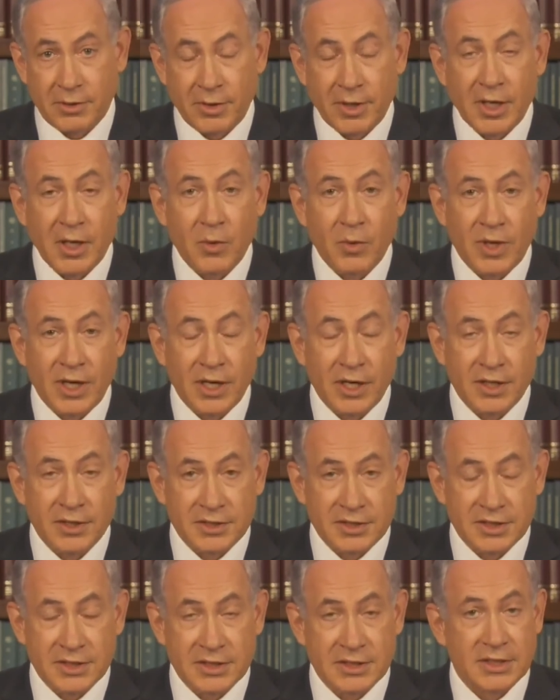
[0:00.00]
or anyone
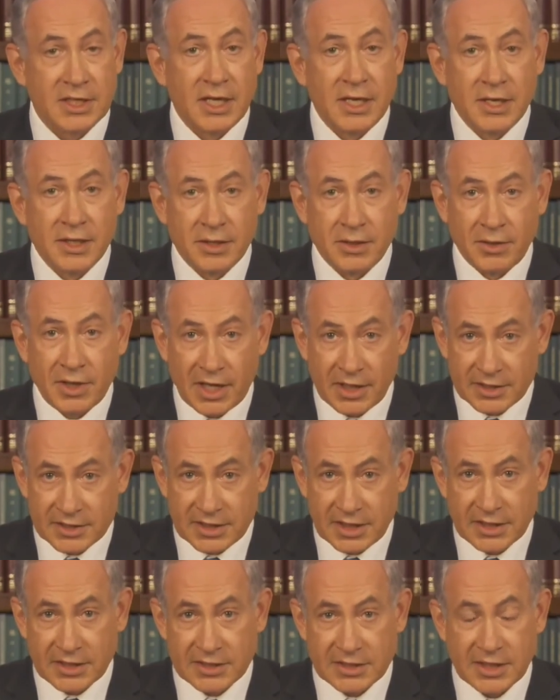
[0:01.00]
else's. The United
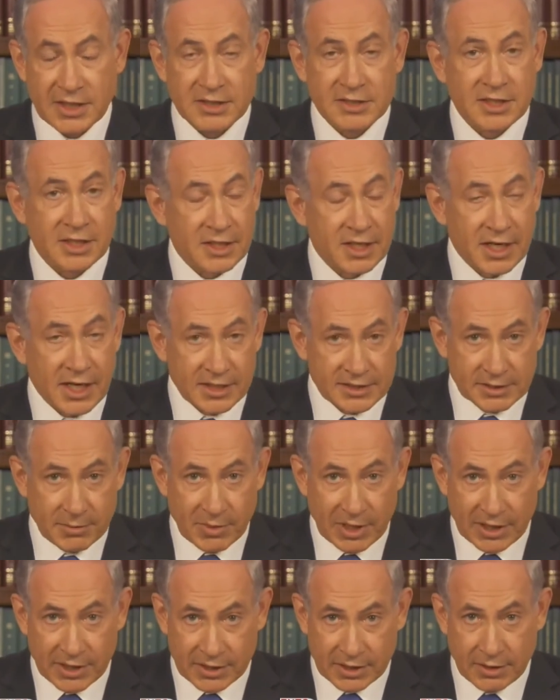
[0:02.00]
States says that it has a
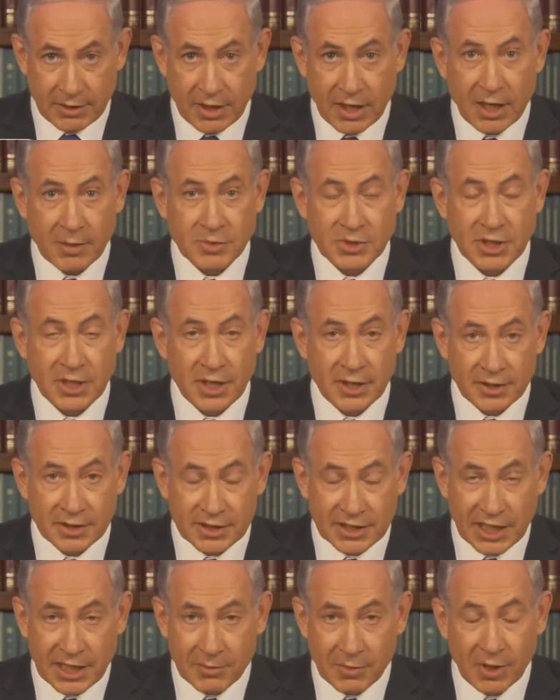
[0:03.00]
military option on the
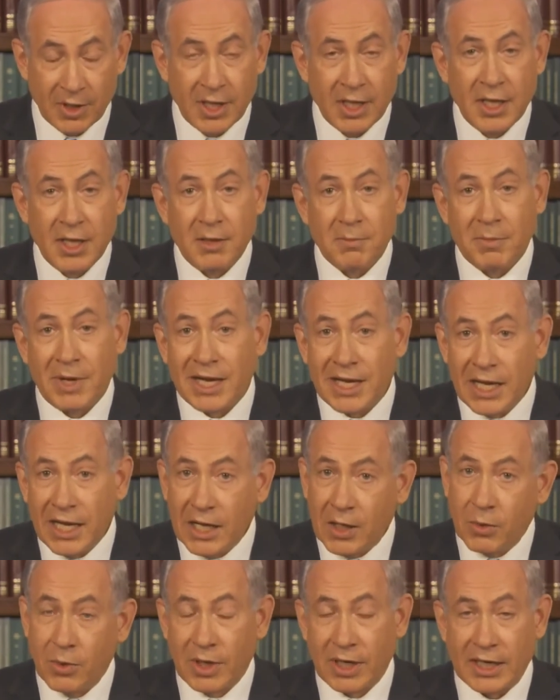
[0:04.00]
table. But
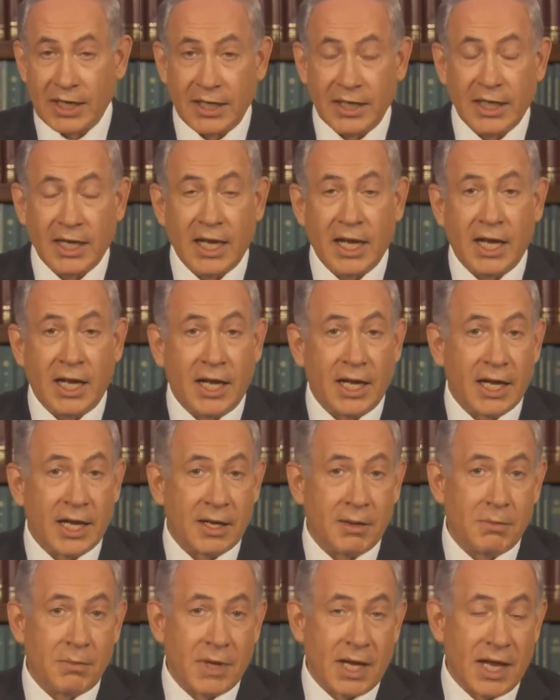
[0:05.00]
equally,
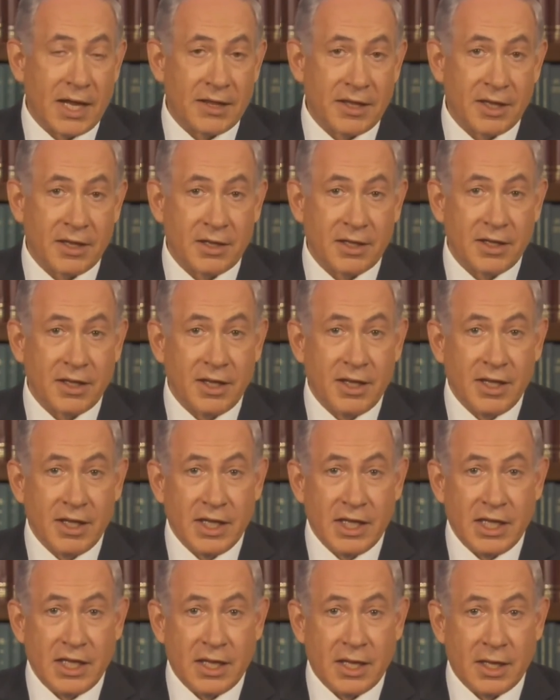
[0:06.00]
and I think
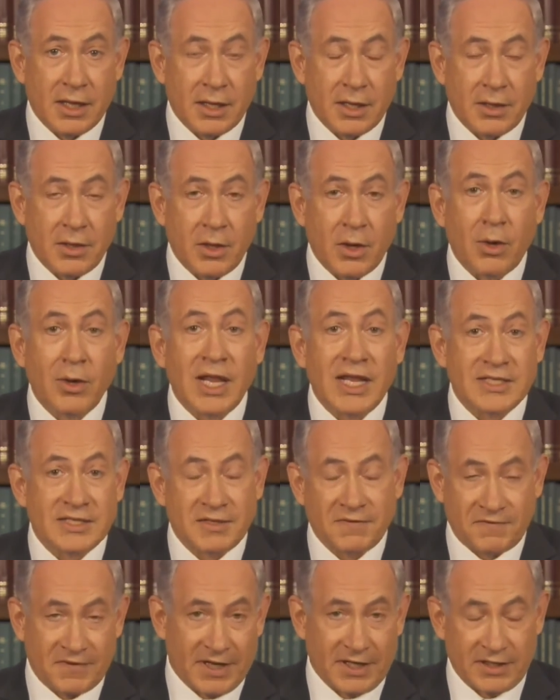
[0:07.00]
no
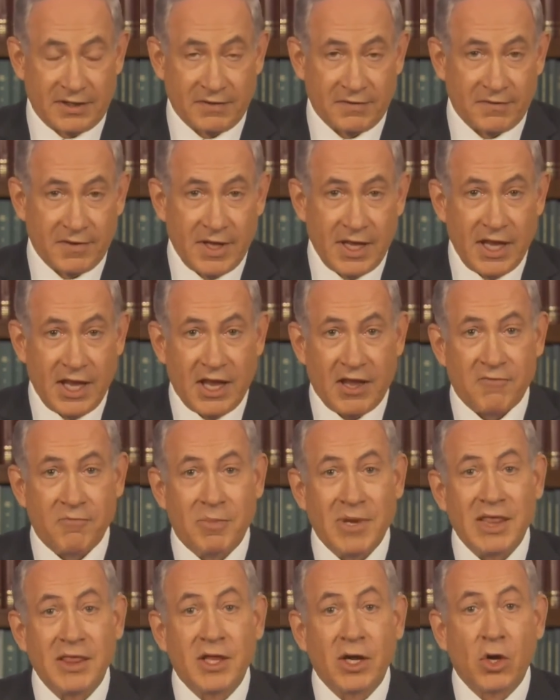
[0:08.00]
less effective,
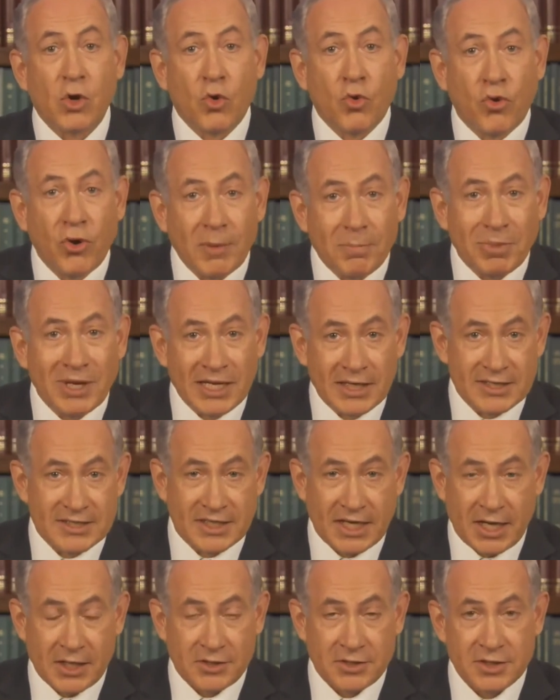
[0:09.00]
have been the crippling
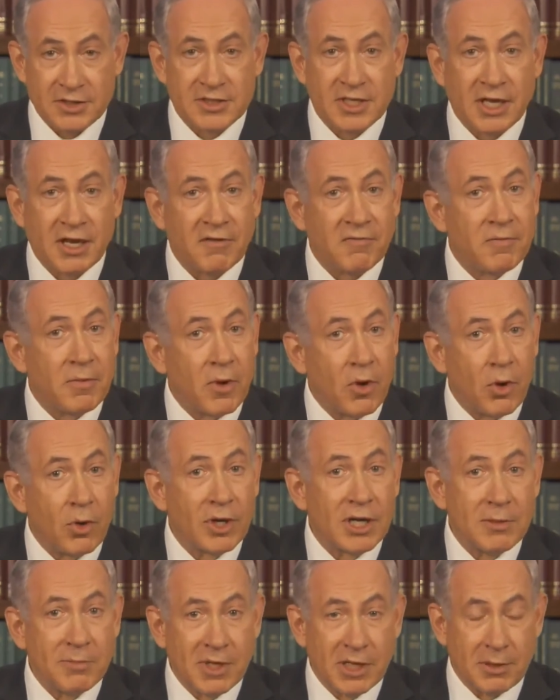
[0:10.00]
sanctions that have
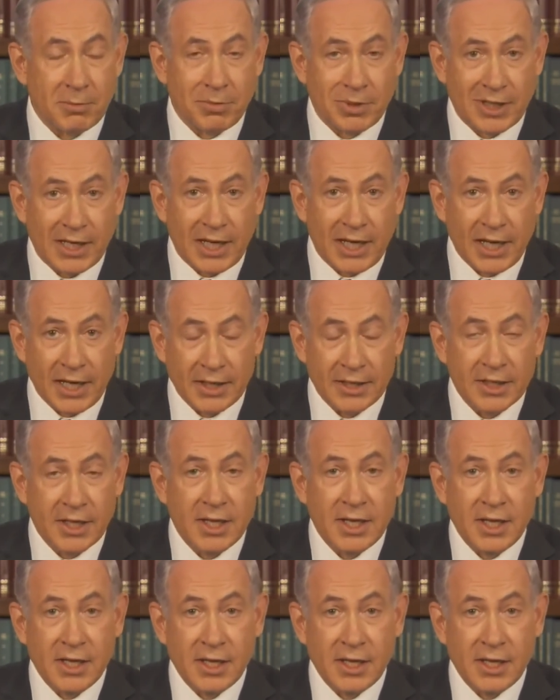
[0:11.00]
only been applied